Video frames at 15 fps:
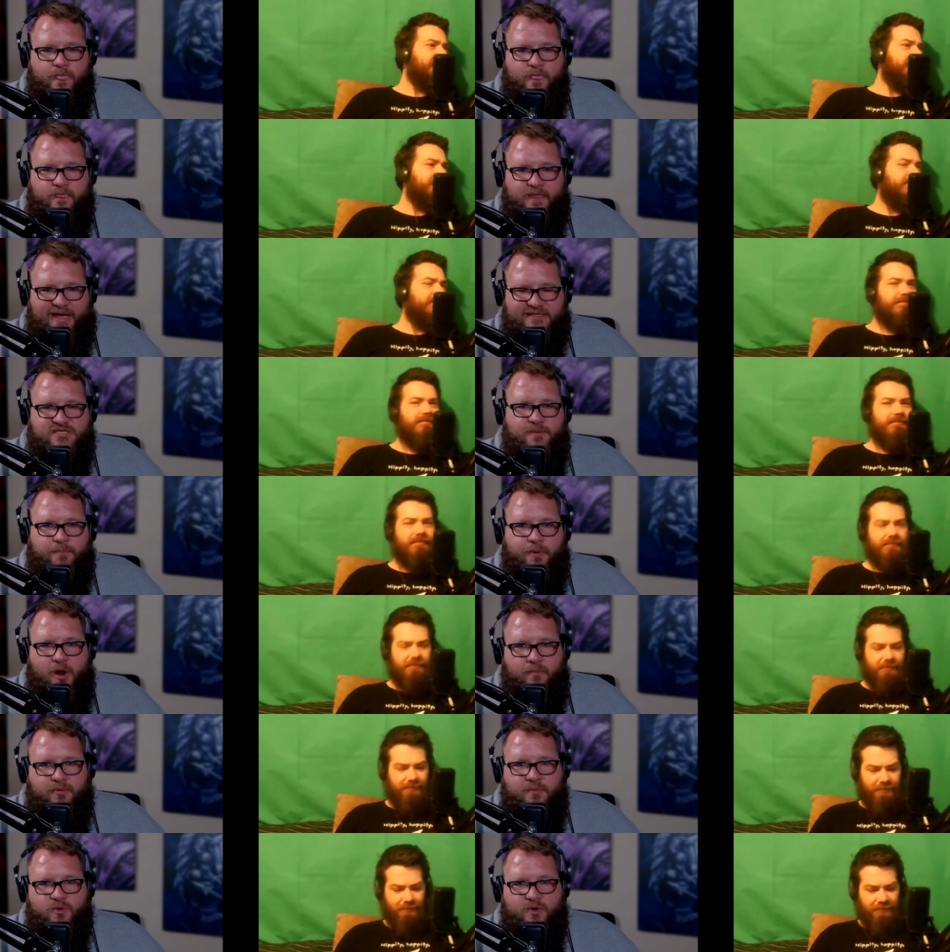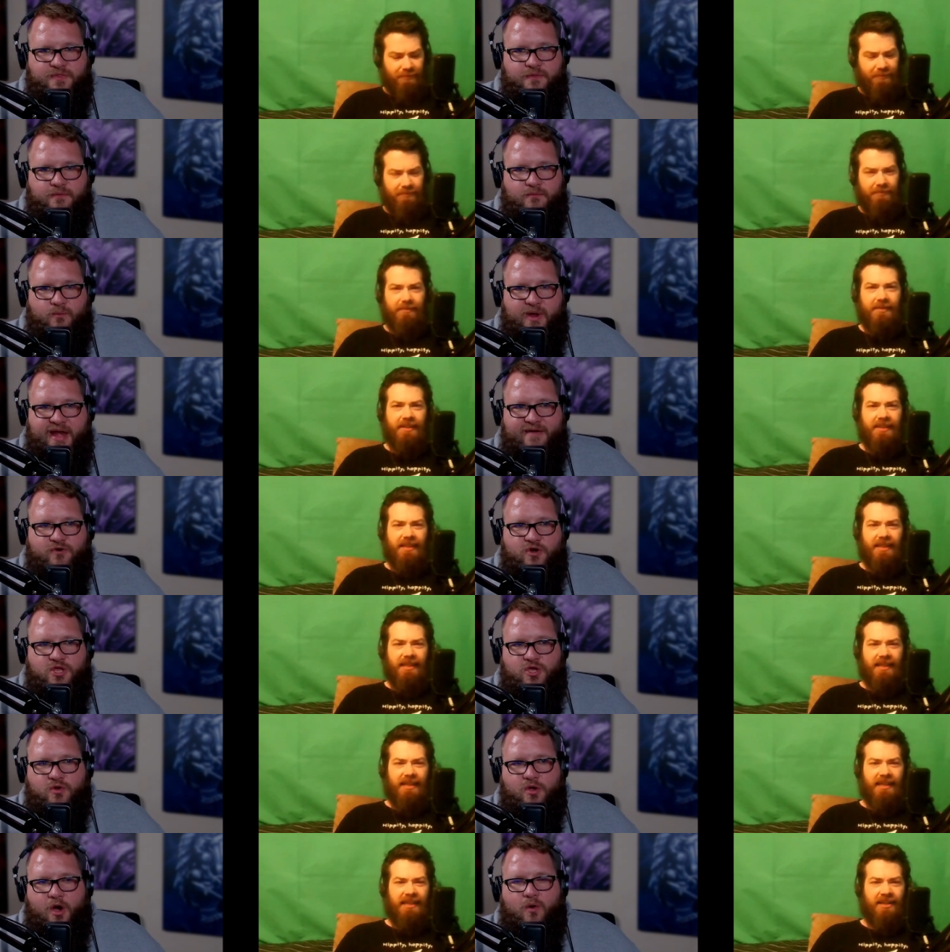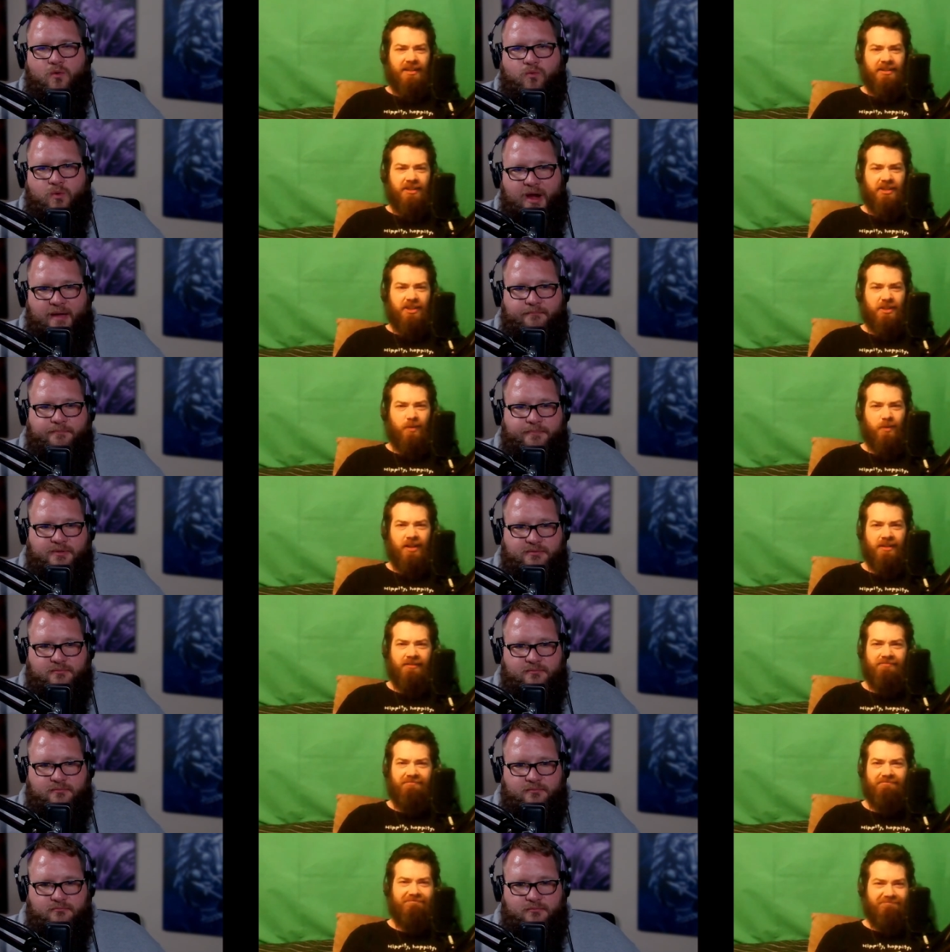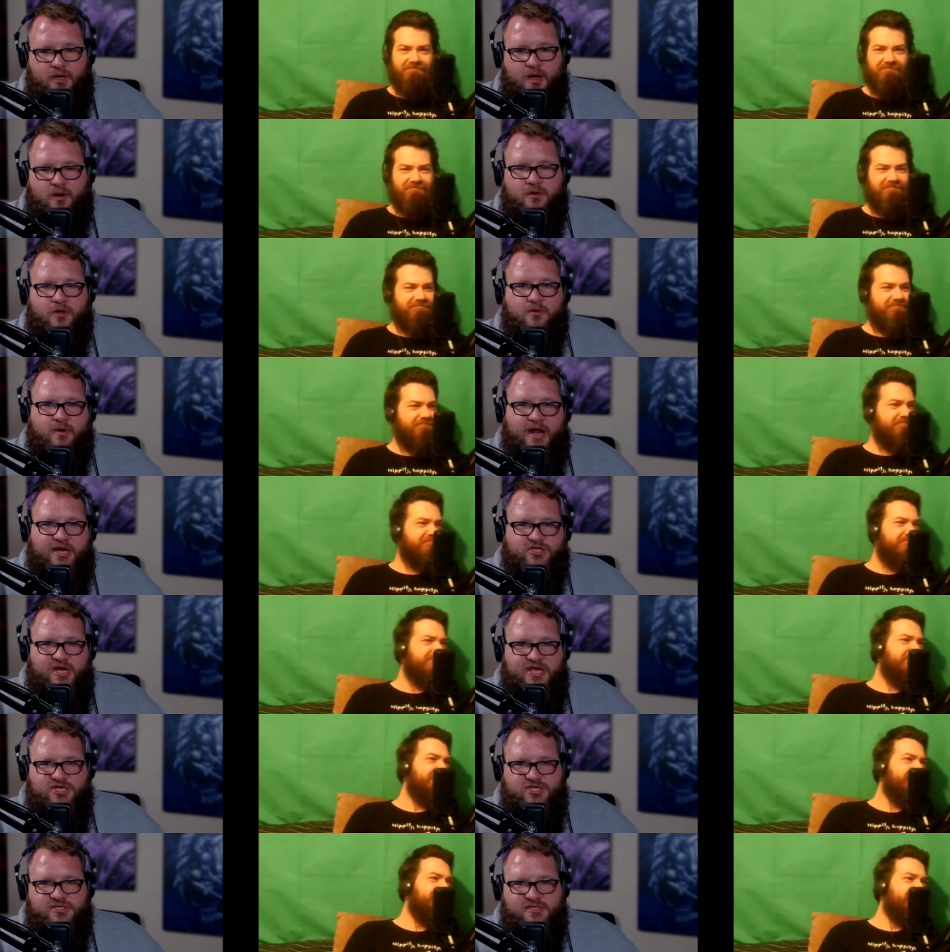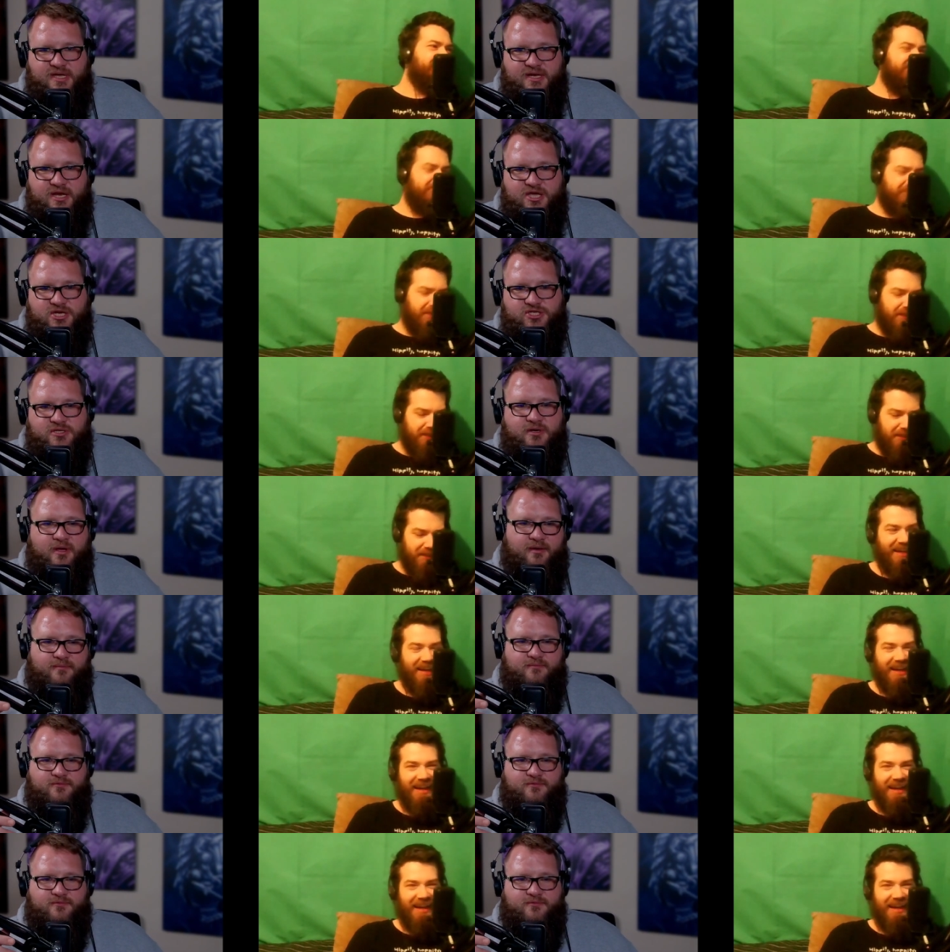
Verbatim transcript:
Speaker 1: That's the problem with whenever you go England just won. Oh, congratulations, English. I'm